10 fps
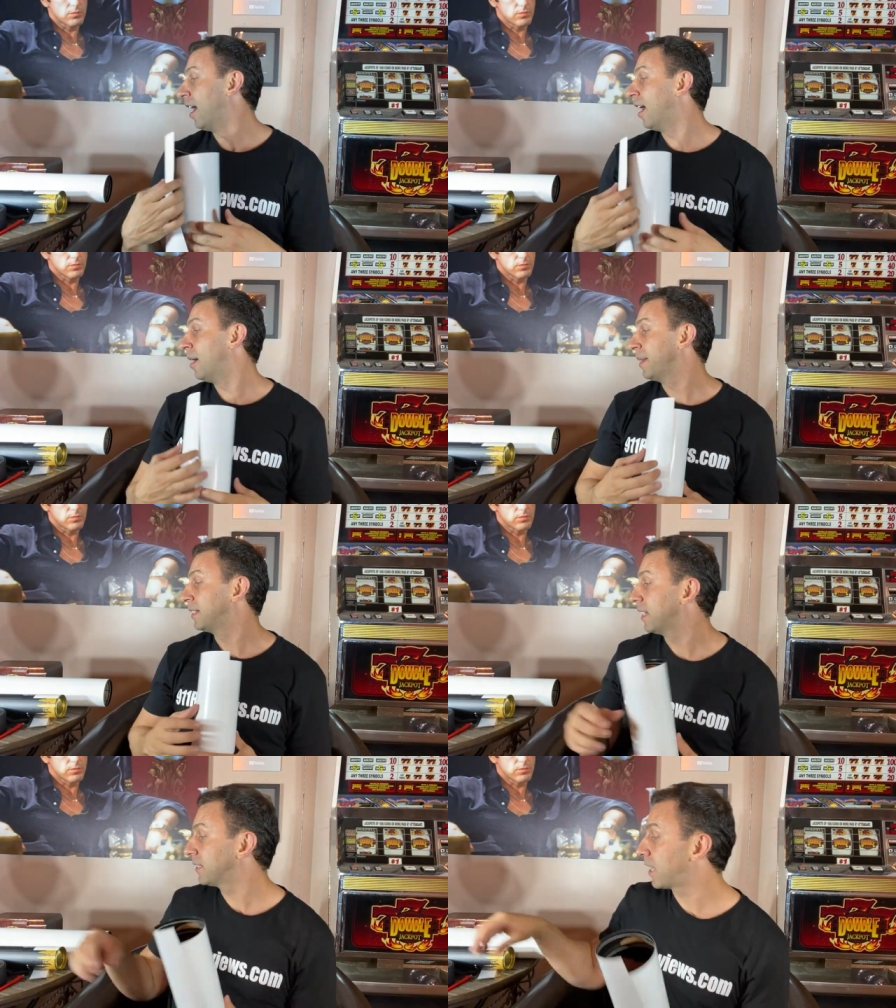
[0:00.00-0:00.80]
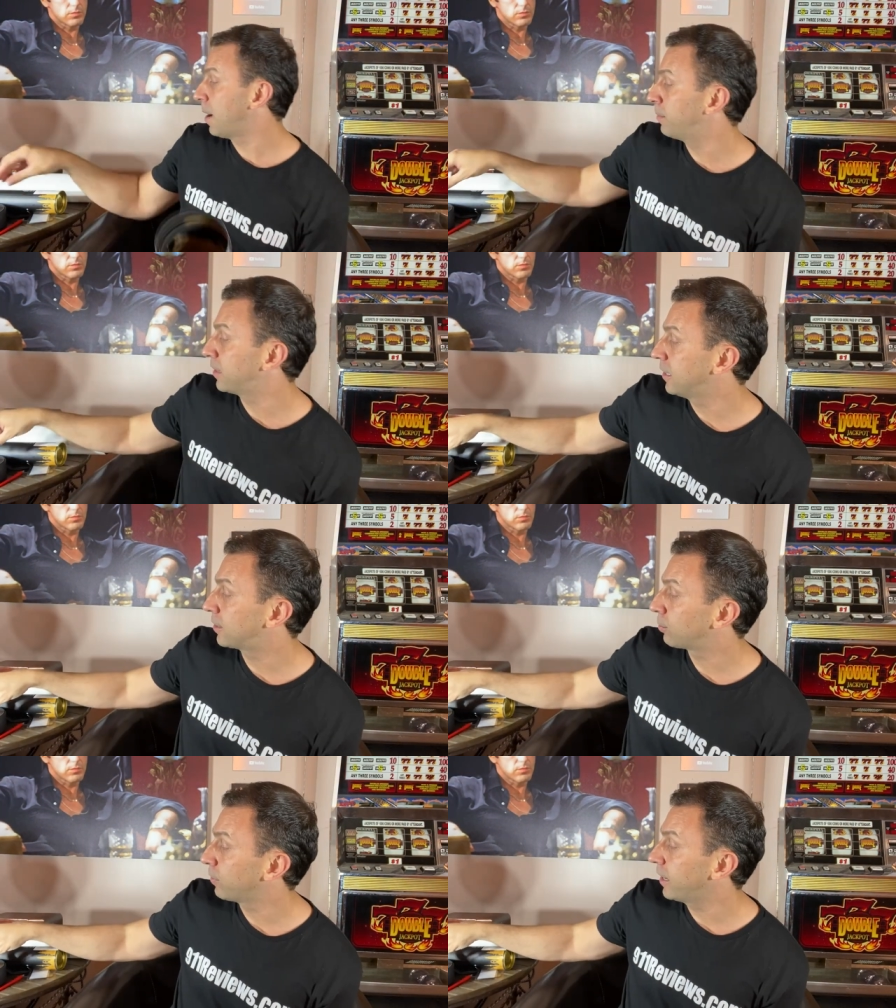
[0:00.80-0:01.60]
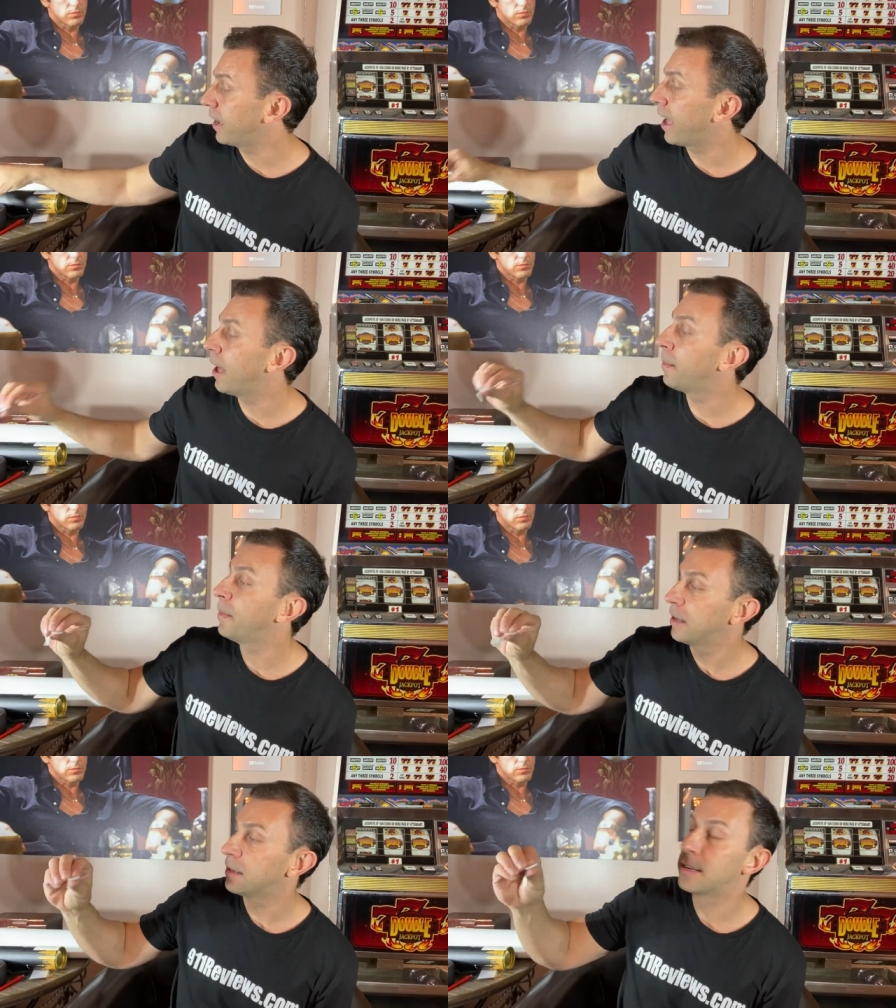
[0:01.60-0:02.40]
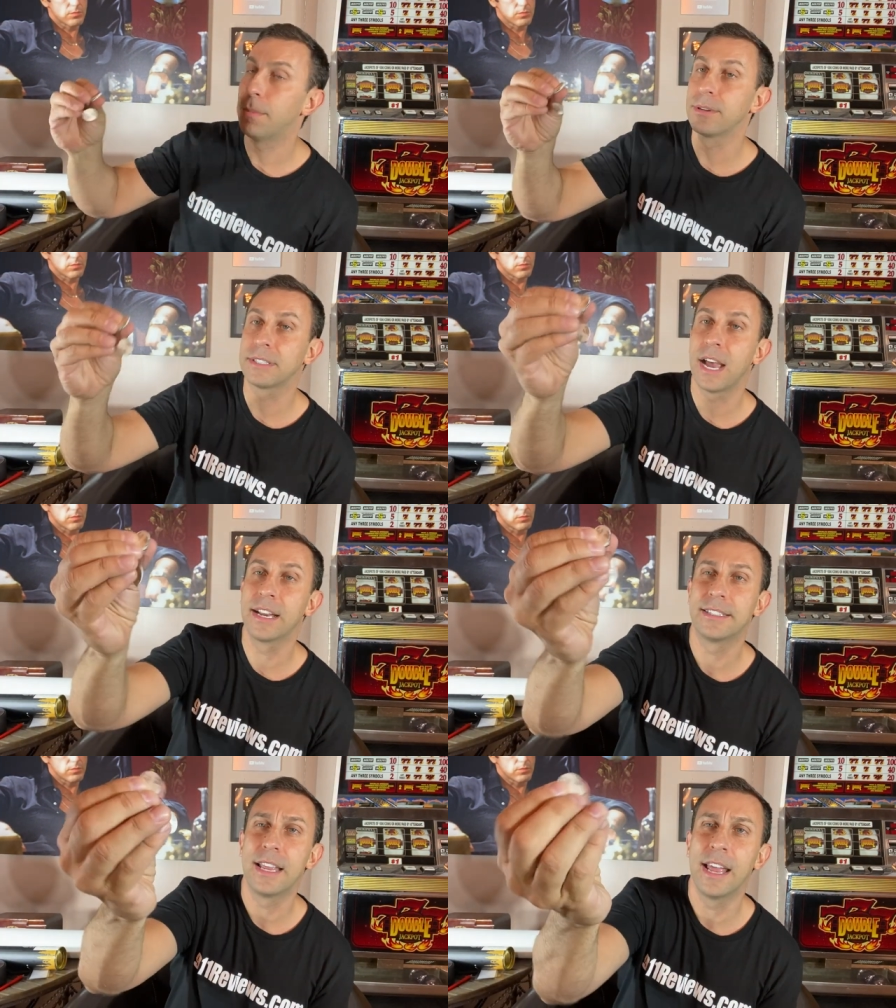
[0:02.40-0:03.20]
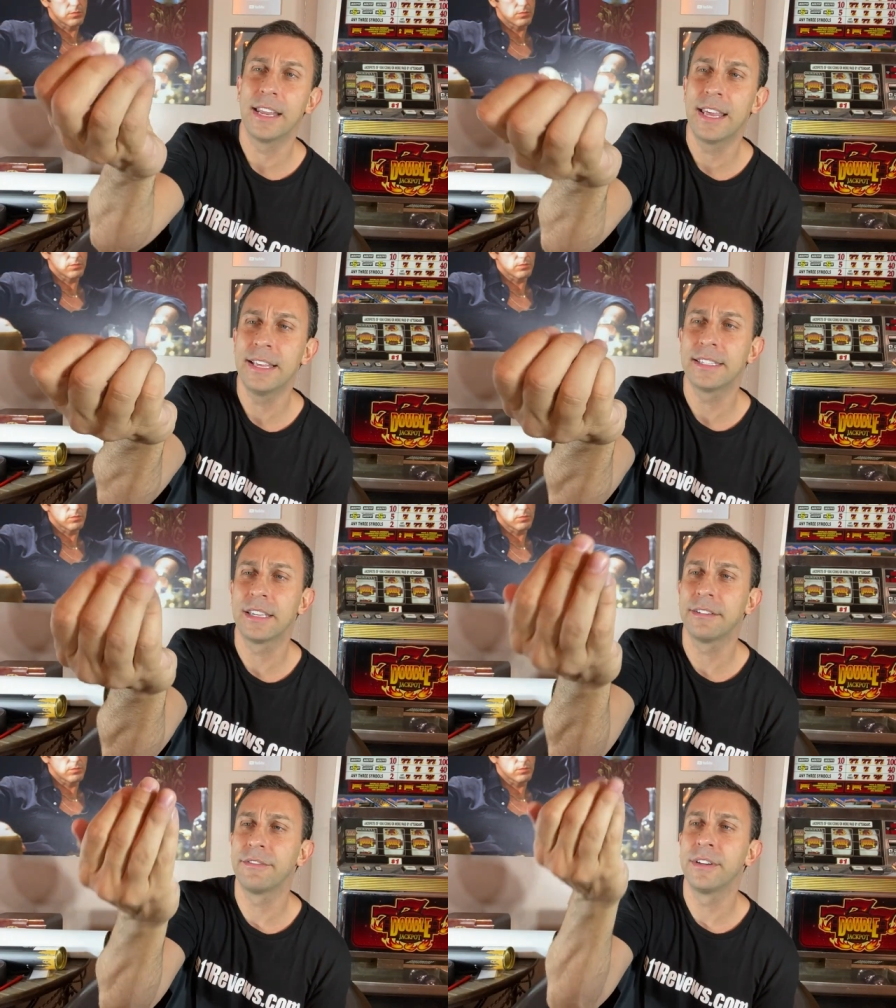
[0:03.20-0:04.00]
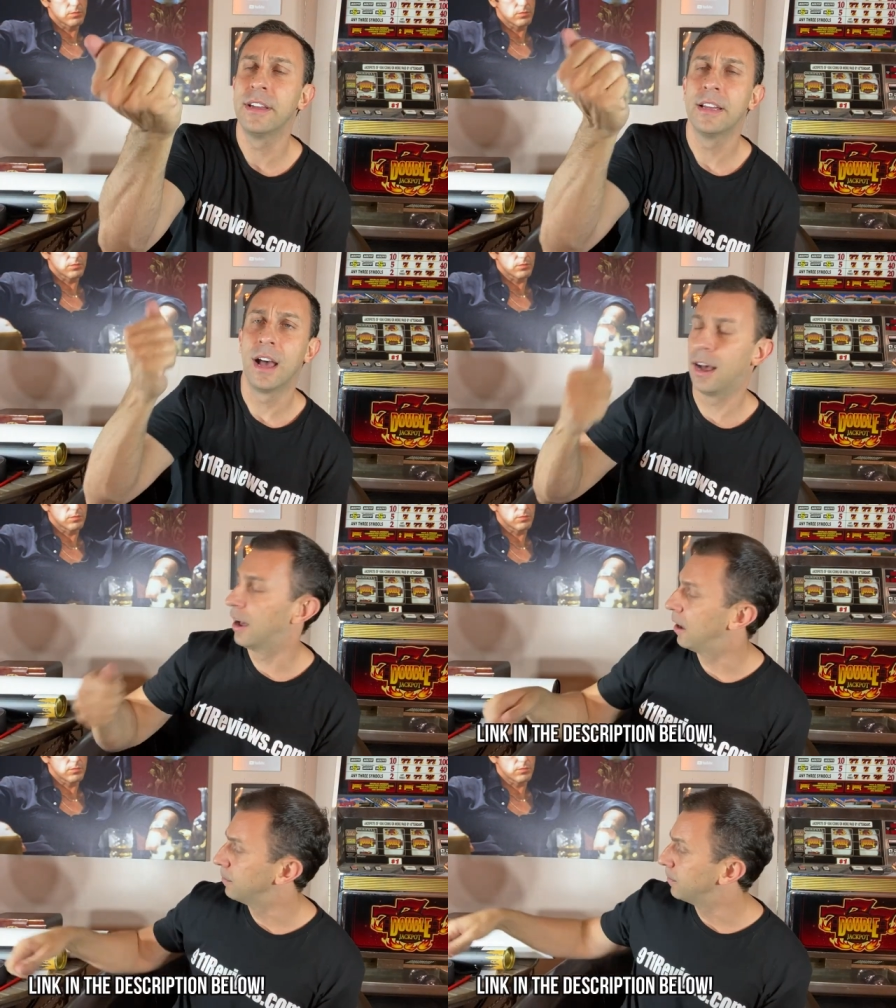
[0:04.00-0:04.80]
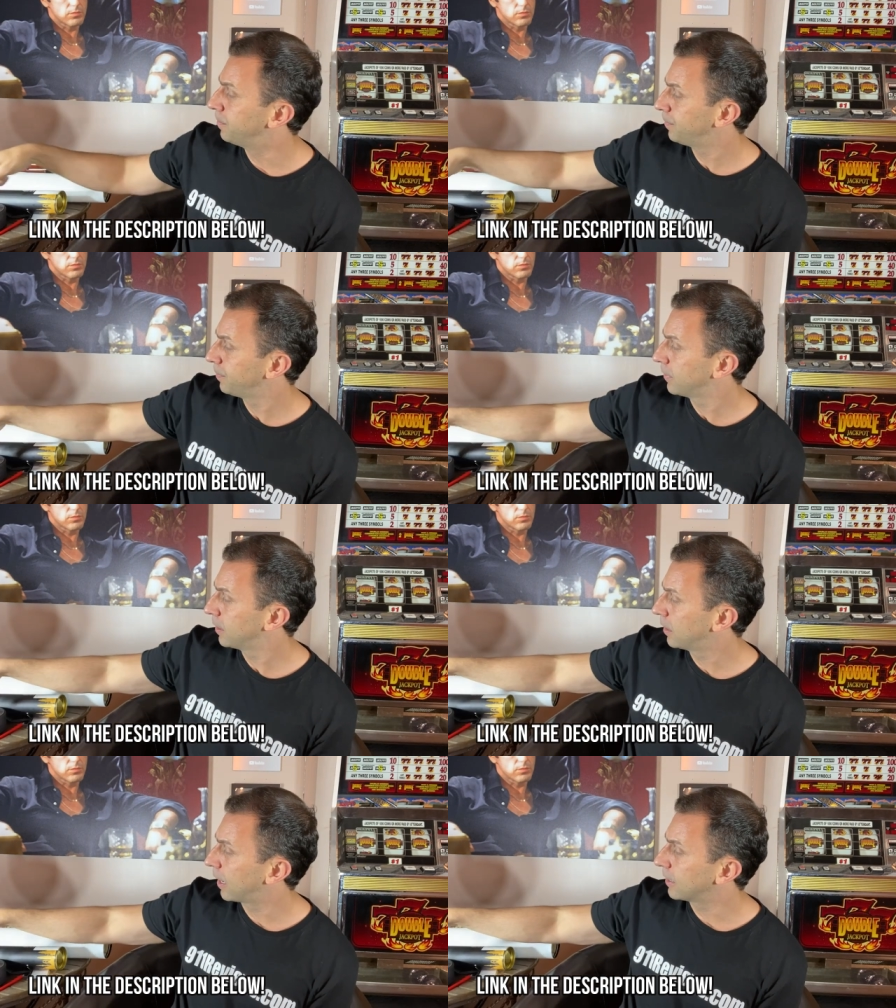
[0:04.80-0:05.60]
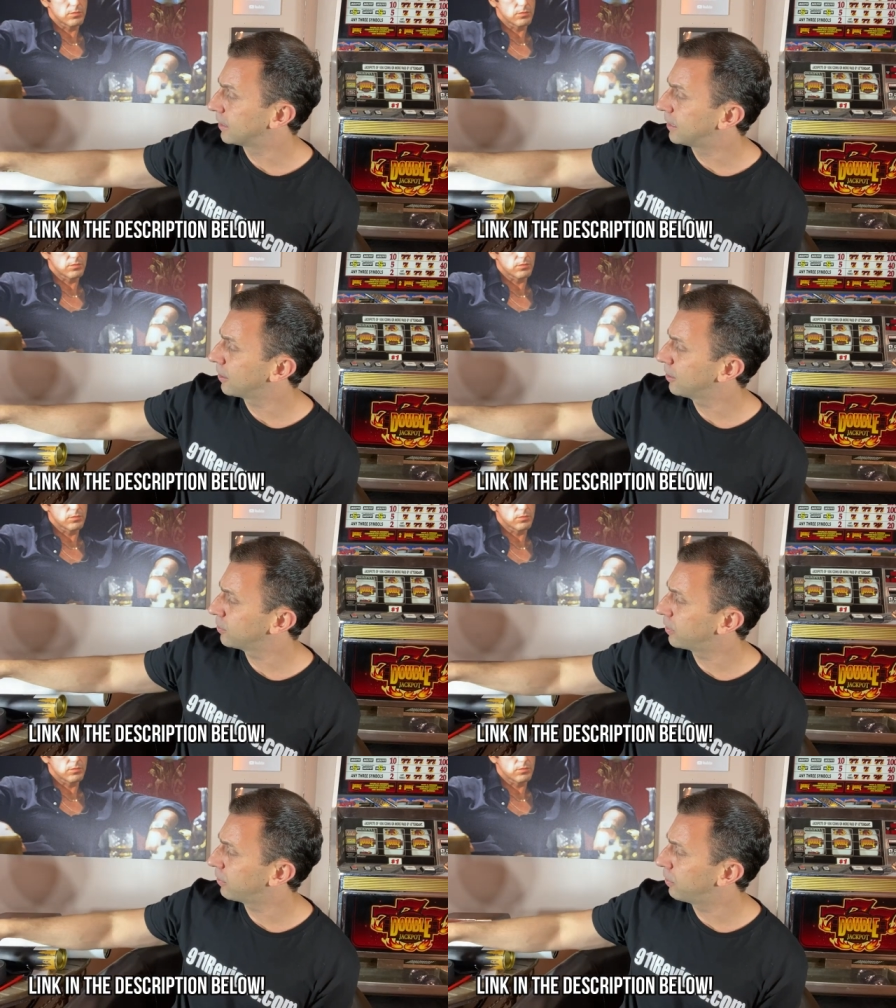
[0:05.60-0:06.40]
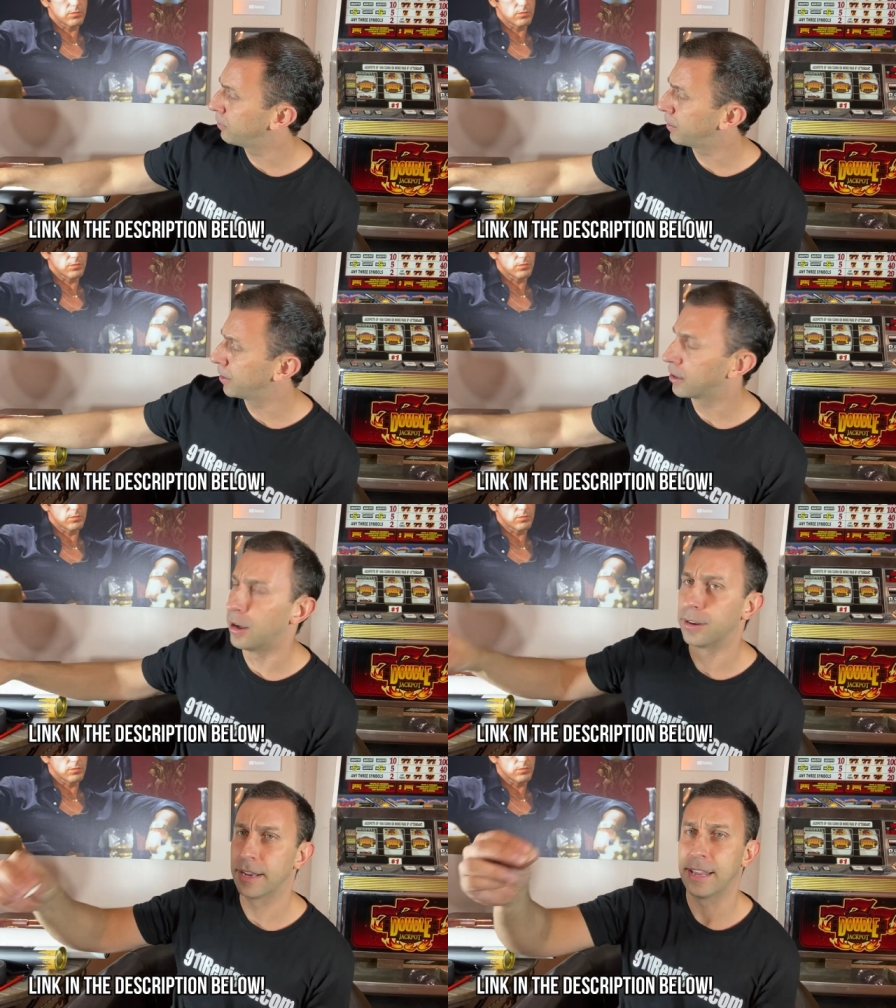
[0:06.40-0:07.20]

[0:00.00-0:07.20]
um, it does come with these 3M double-sided adhesive um, I guess stickers, what would they be called?